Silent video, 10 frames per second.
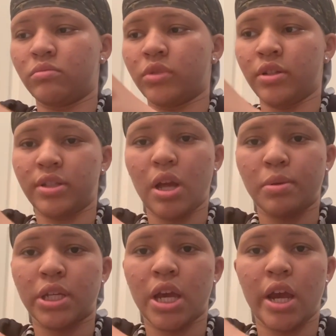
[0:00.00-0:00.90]
and
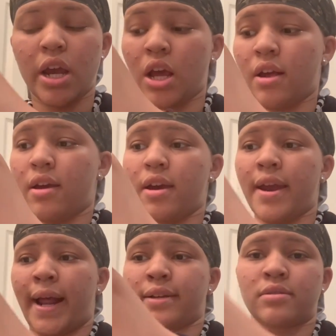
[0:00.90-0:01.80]
Snapchat and
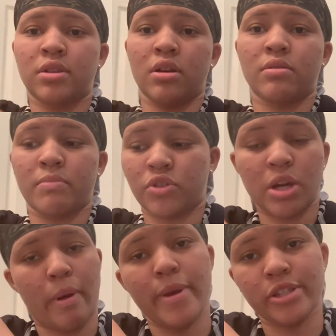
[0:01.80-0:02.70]
I check
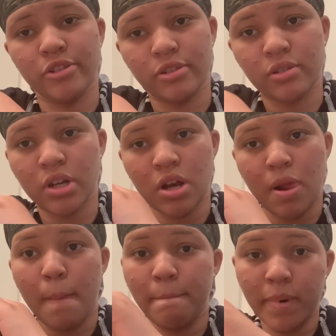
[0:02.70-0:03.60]
my messages.
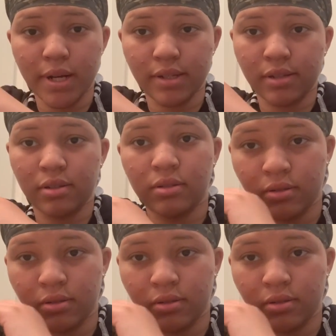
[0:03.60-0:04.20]
But,